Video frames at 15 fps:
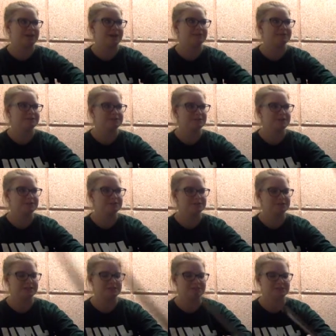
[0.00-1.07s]
down as
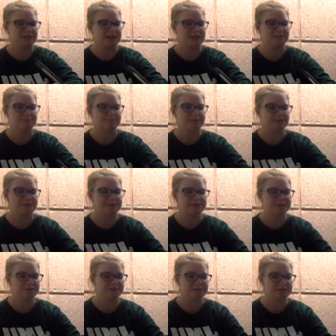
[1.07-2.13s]
much. Like just kind of be
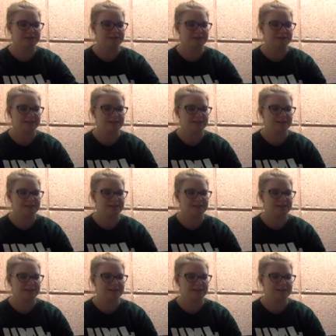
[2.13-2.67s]
lighter about it.